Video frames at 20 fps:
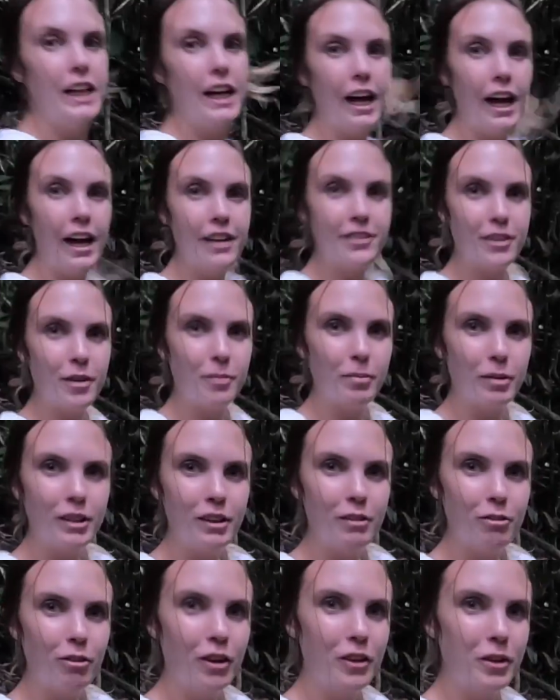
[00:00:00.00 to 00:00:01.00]
It's
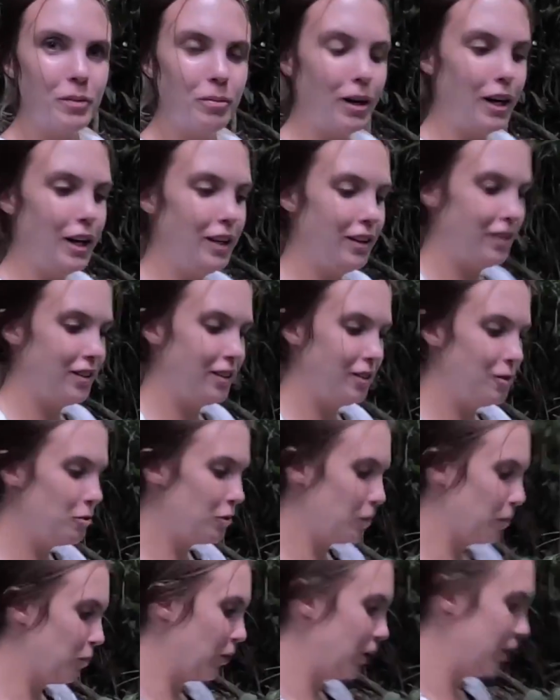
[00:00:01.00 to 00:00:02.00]
completely fallen apart to
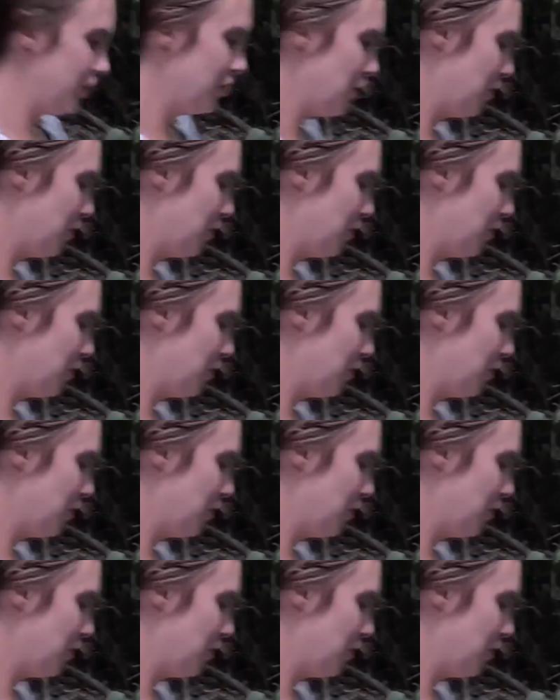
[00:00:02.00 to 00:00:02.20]
the point